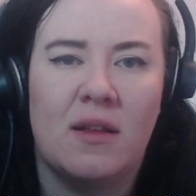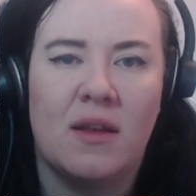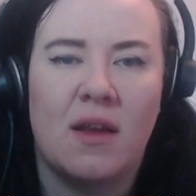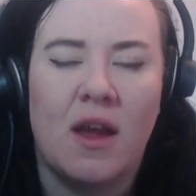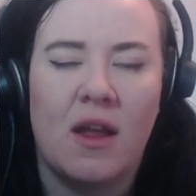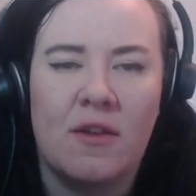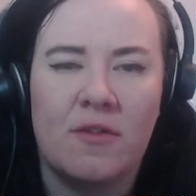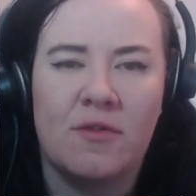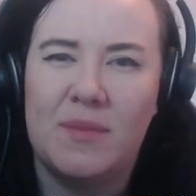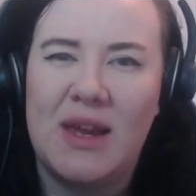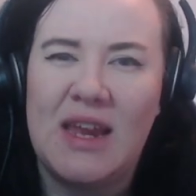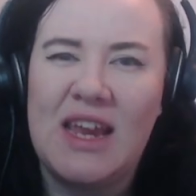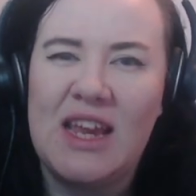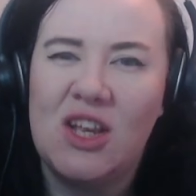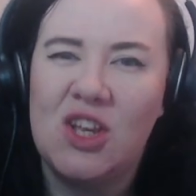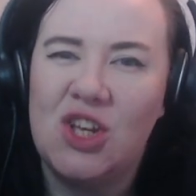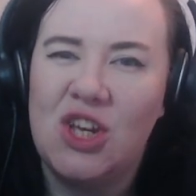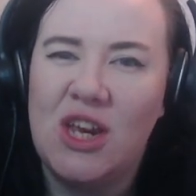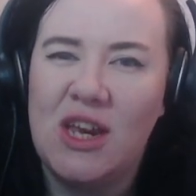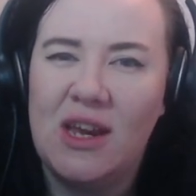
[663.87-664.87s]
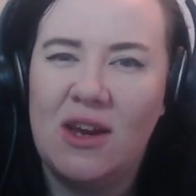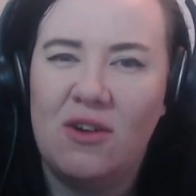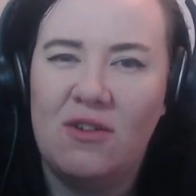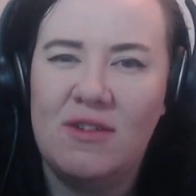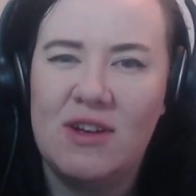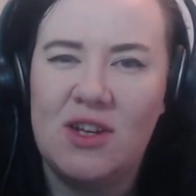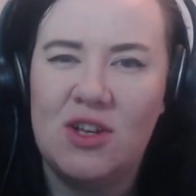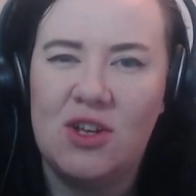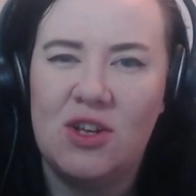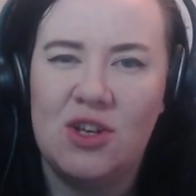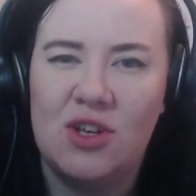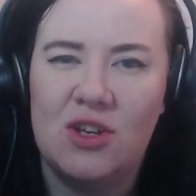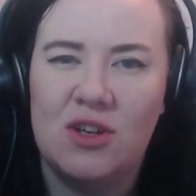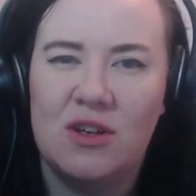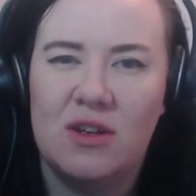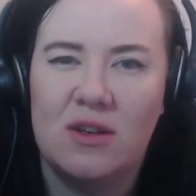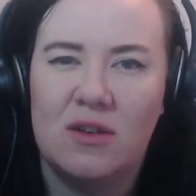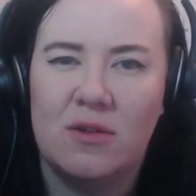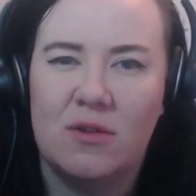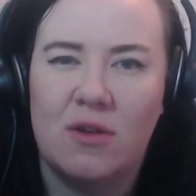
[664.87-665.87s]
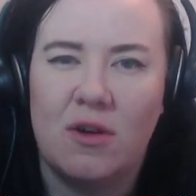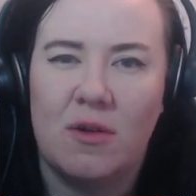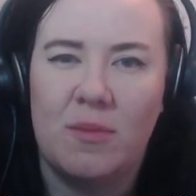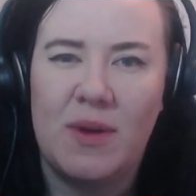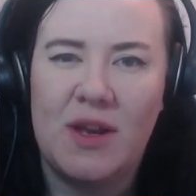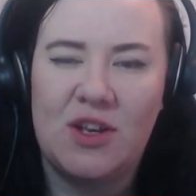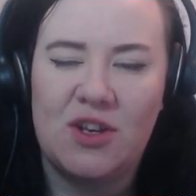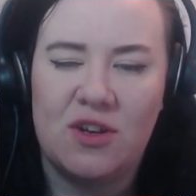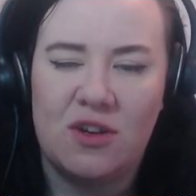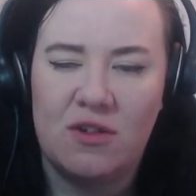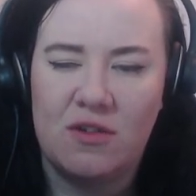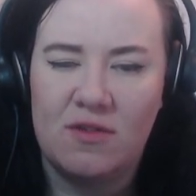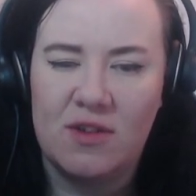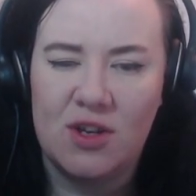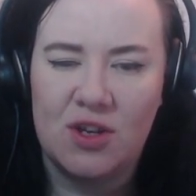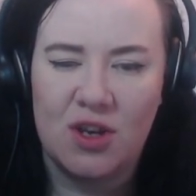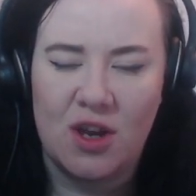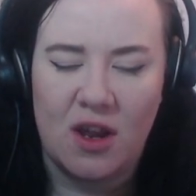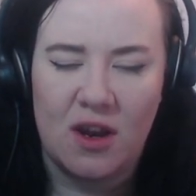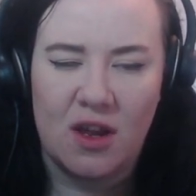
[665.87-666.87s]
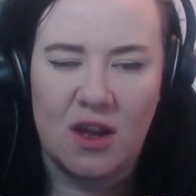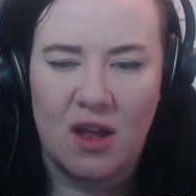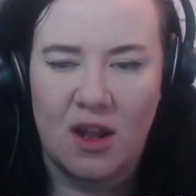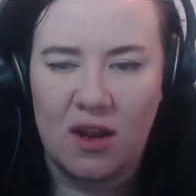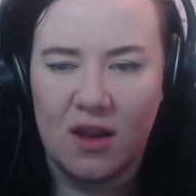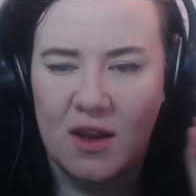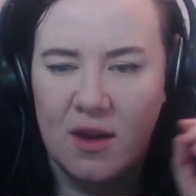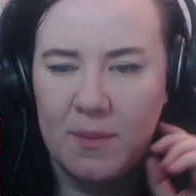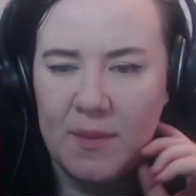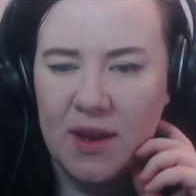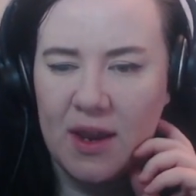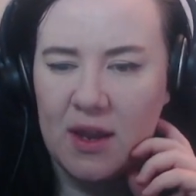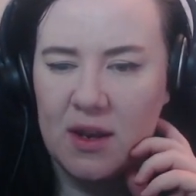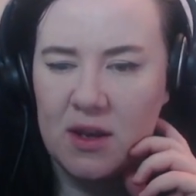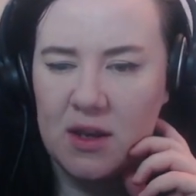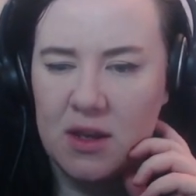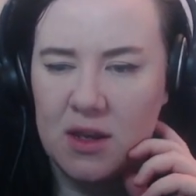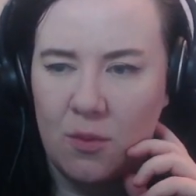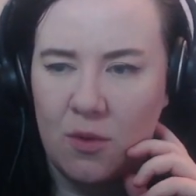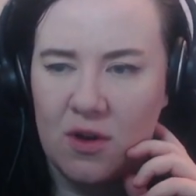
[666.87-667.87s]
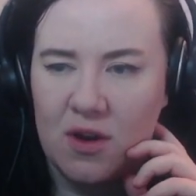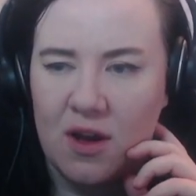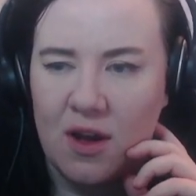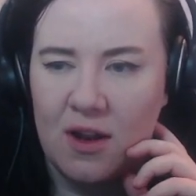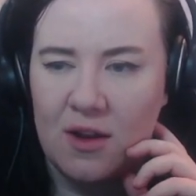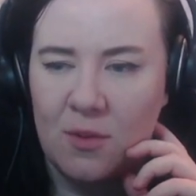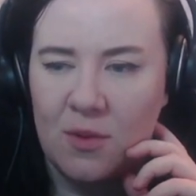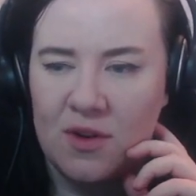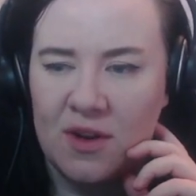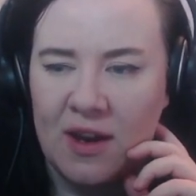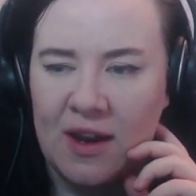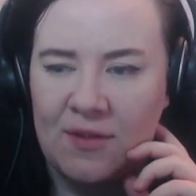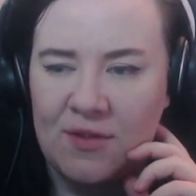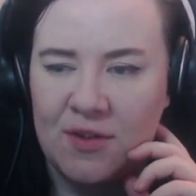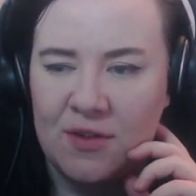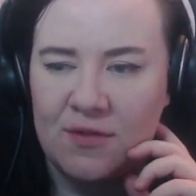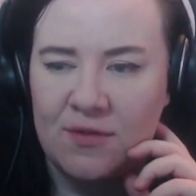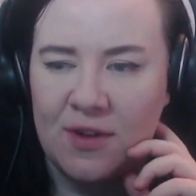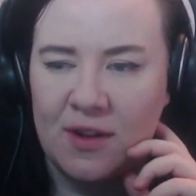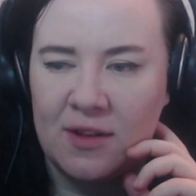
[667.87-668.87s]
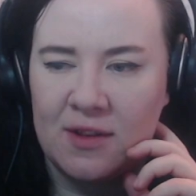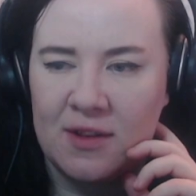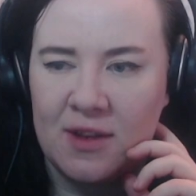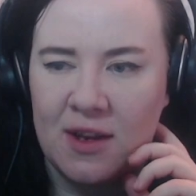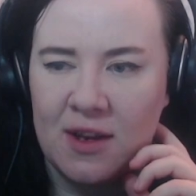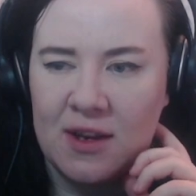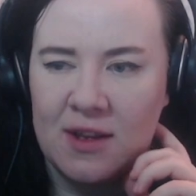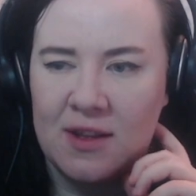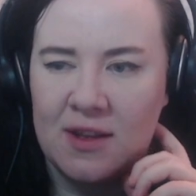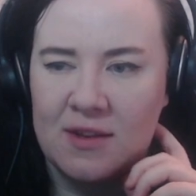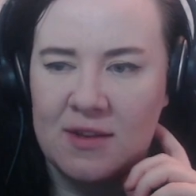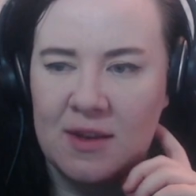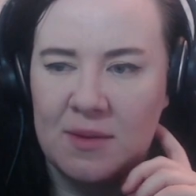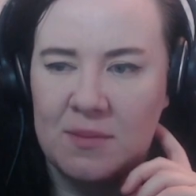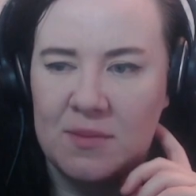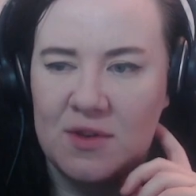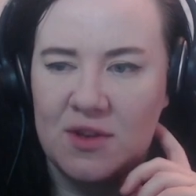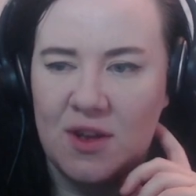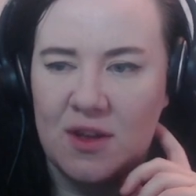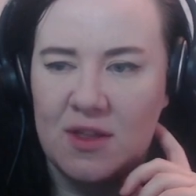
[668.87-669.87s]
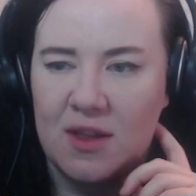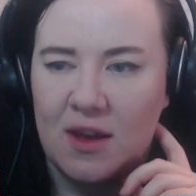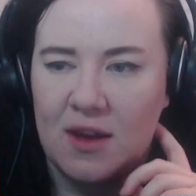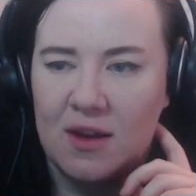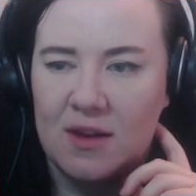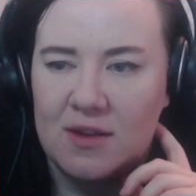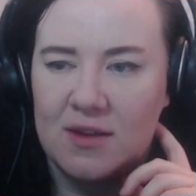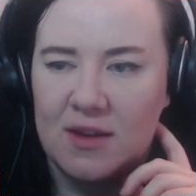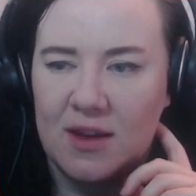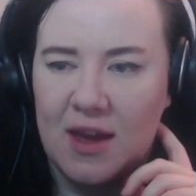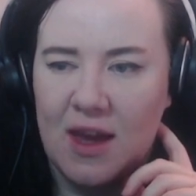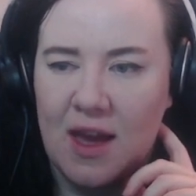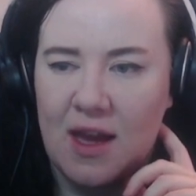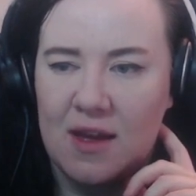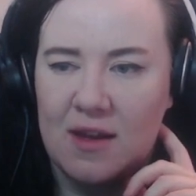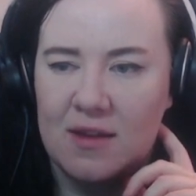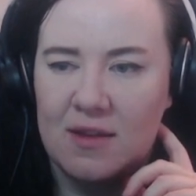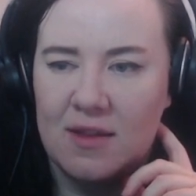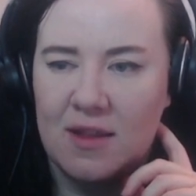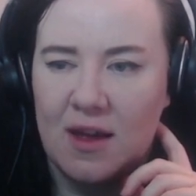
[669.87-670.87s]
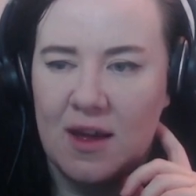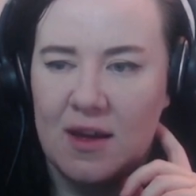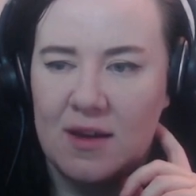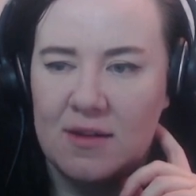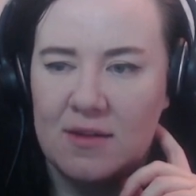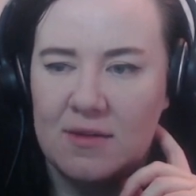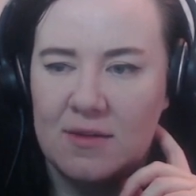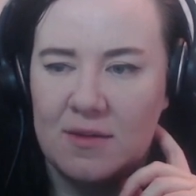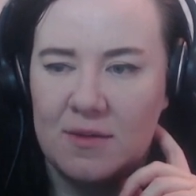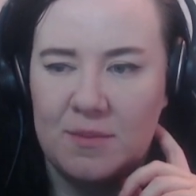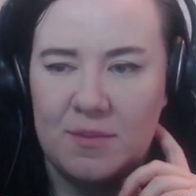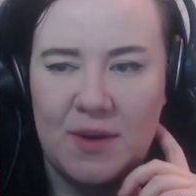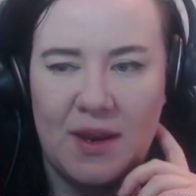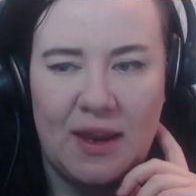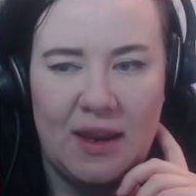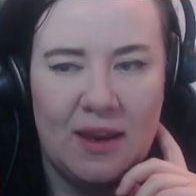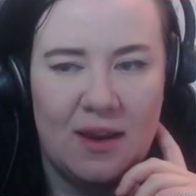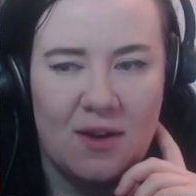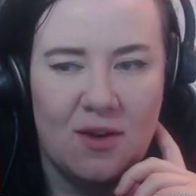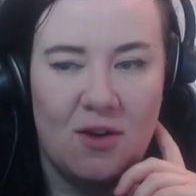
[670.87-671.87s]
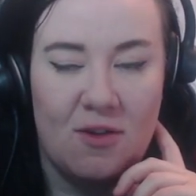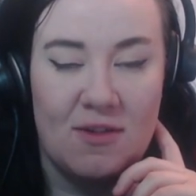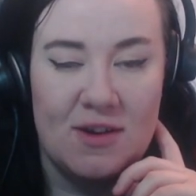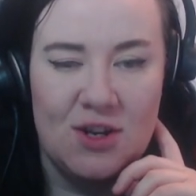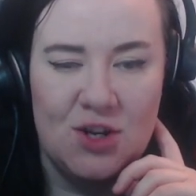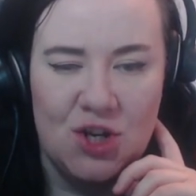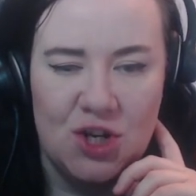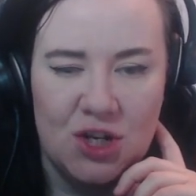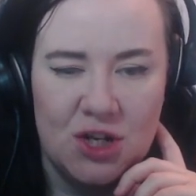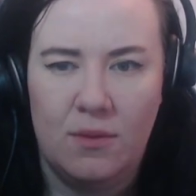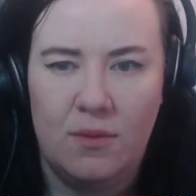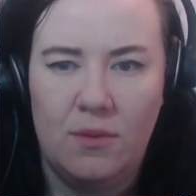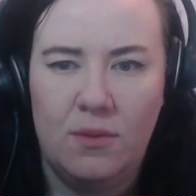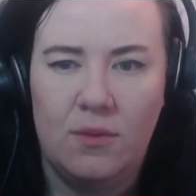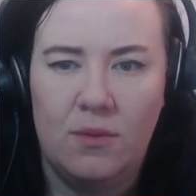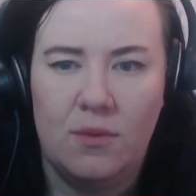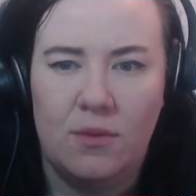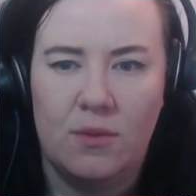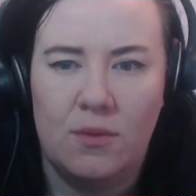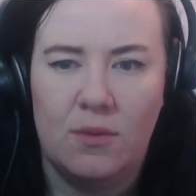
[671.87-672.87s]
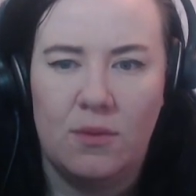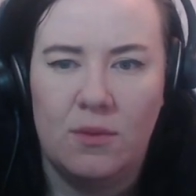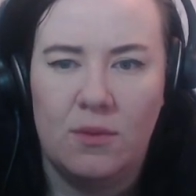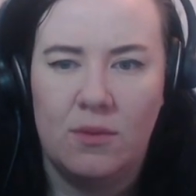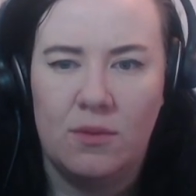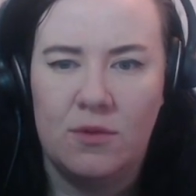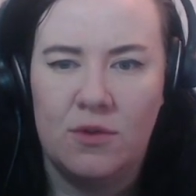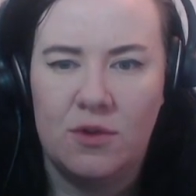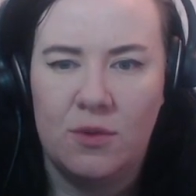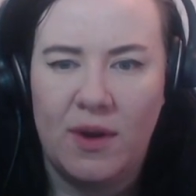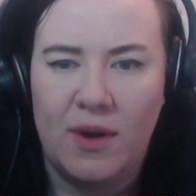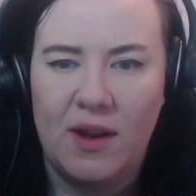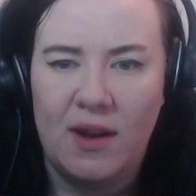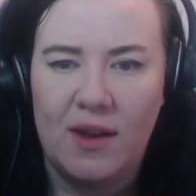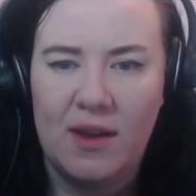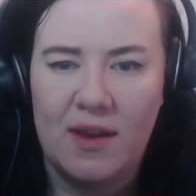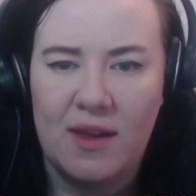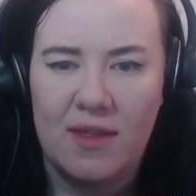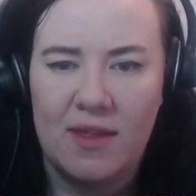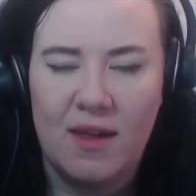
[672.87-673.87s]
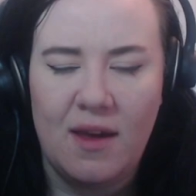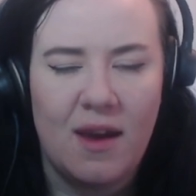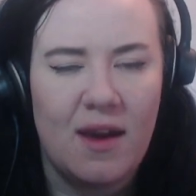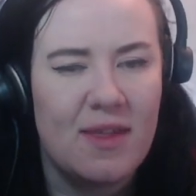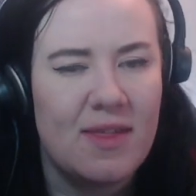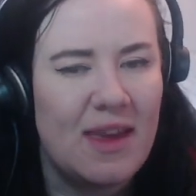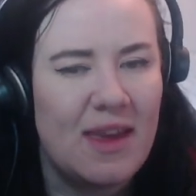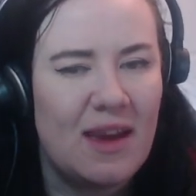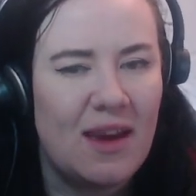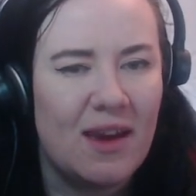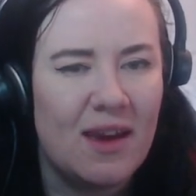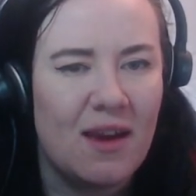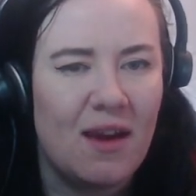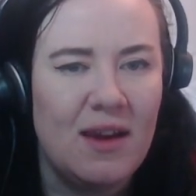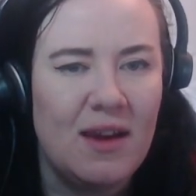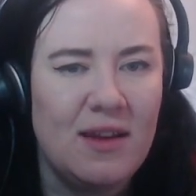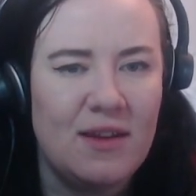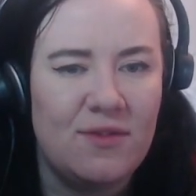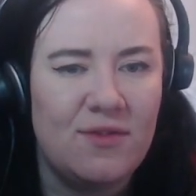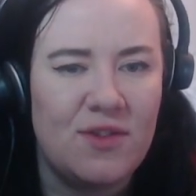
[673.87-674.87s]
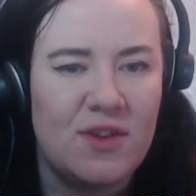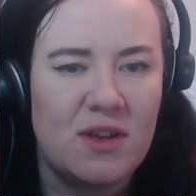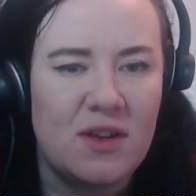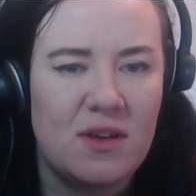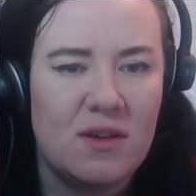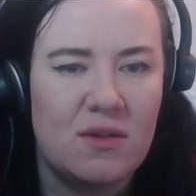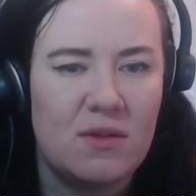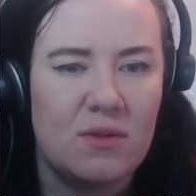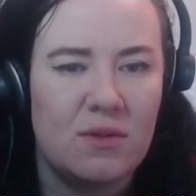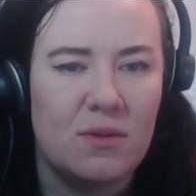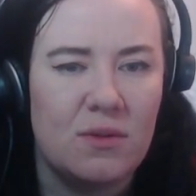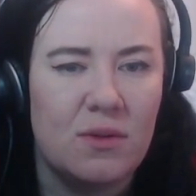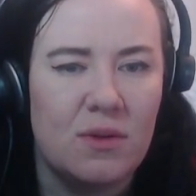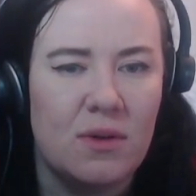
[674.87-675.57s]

kind of peachy orange. Got a peach and an orange kind of colour coming in. What colour would I have to filter in The Sims, do you think, to get that pink orange? Ooh, do I like that? I think I kind of do.